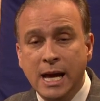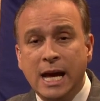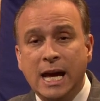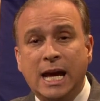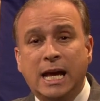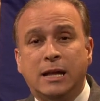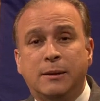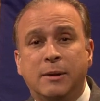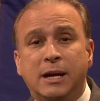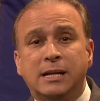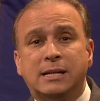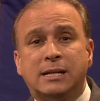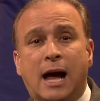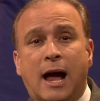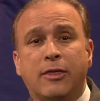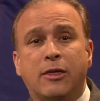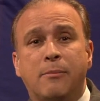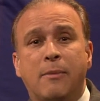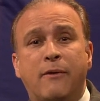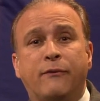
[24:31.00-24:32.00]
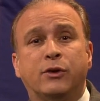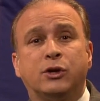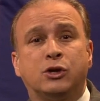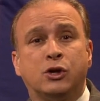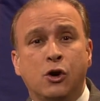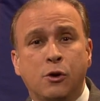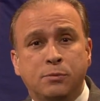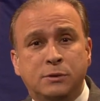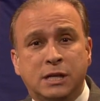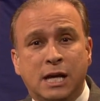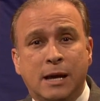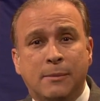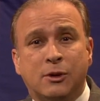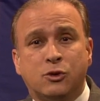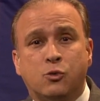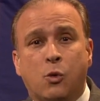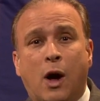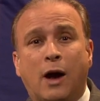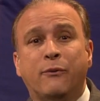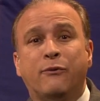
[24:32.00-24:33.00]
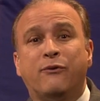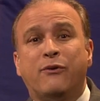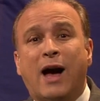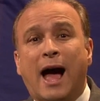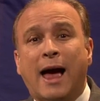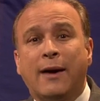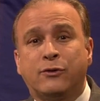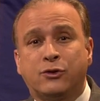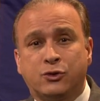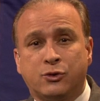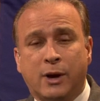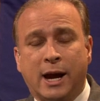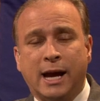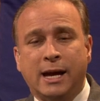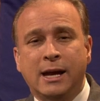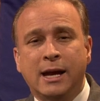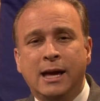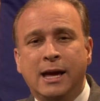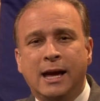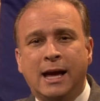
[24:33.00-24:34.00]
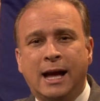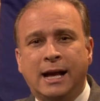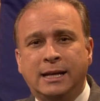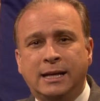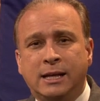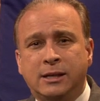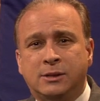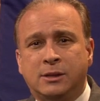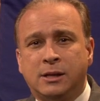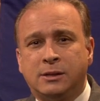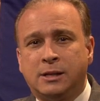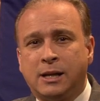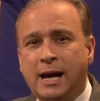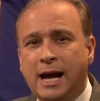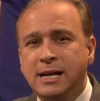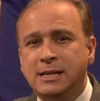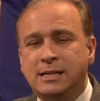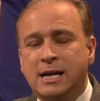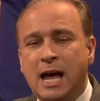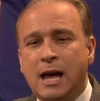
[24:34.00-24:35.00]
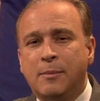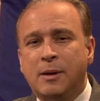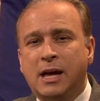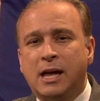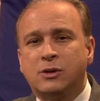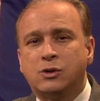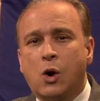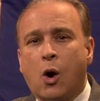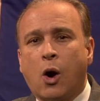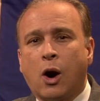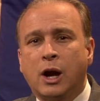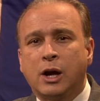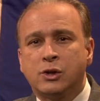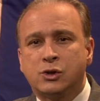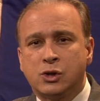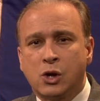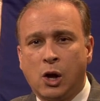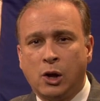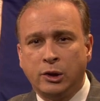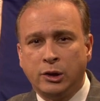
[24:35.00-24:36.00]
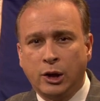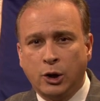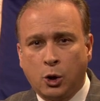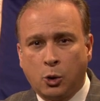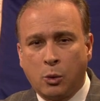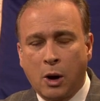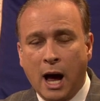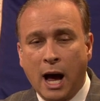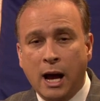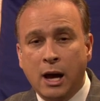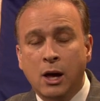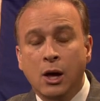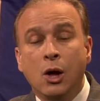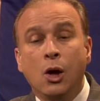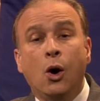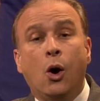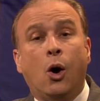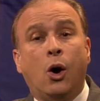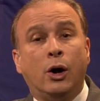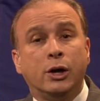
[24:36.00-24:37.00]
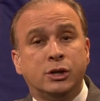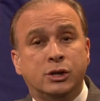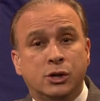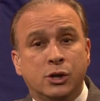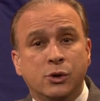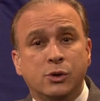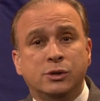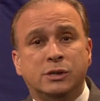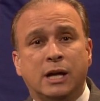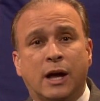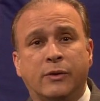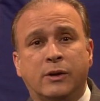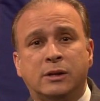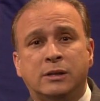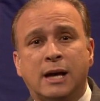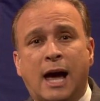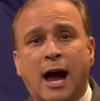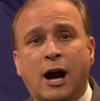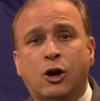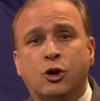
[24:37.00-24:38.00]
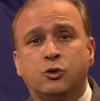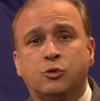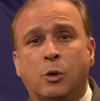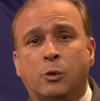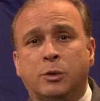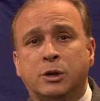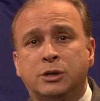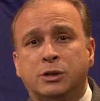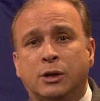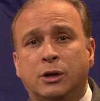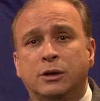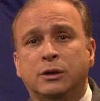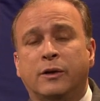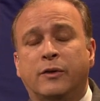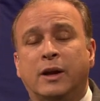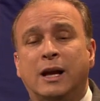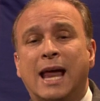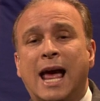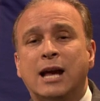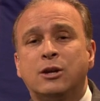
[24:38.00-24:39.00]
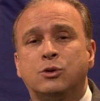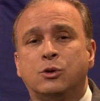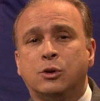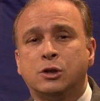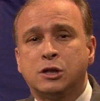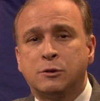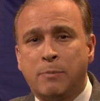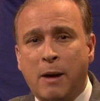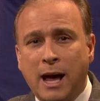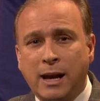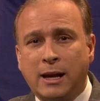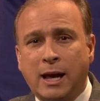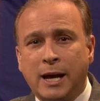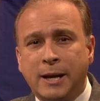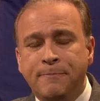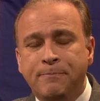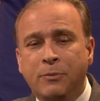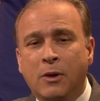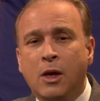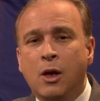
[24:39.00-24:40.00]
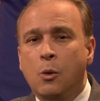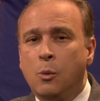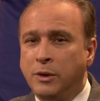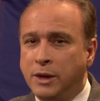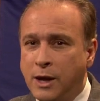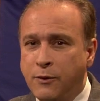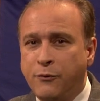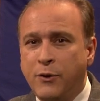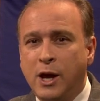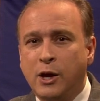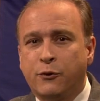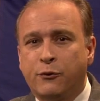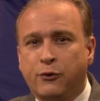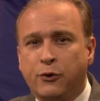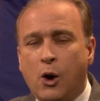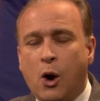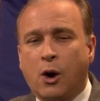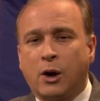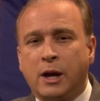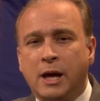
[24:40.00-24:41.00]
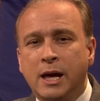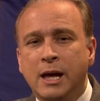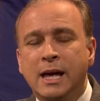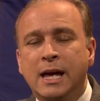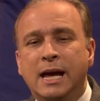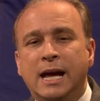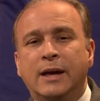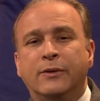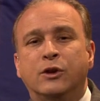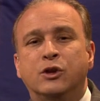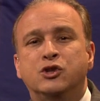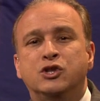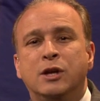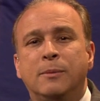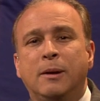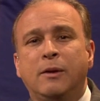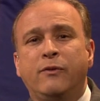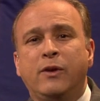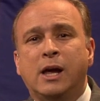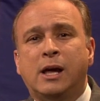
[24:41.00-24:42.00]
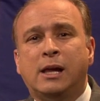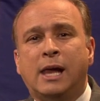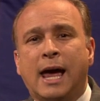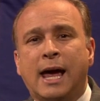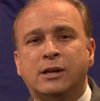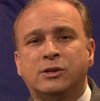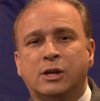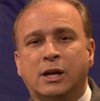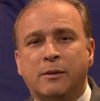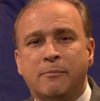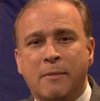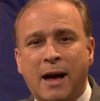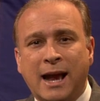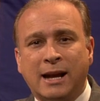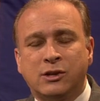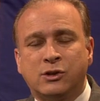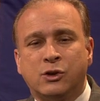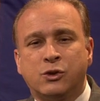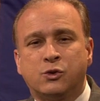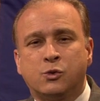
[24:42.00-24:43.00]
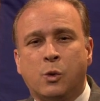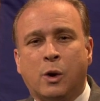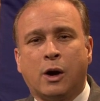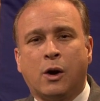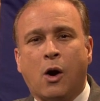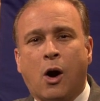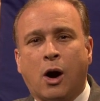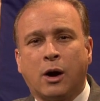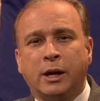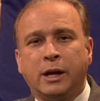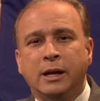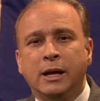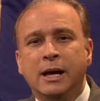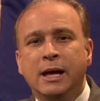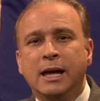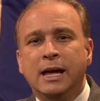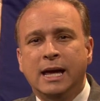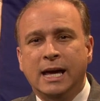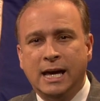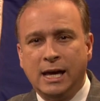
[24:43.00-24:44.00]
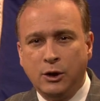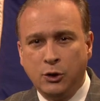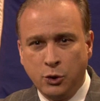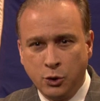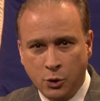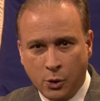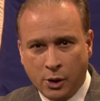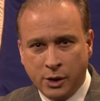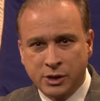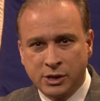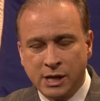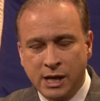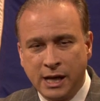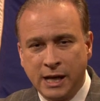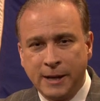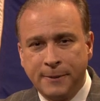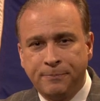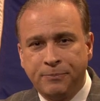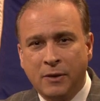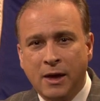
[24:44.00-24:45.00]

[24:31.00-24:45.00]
In the meantime, the Memphis Hoop team has won five straight heading into tonight's game against Arkansas Little Rock. On Tuesday, the Tigers will return to the national spotlight when they face Florida in the Jimmy V Classic at Madison Square Garden in New York City.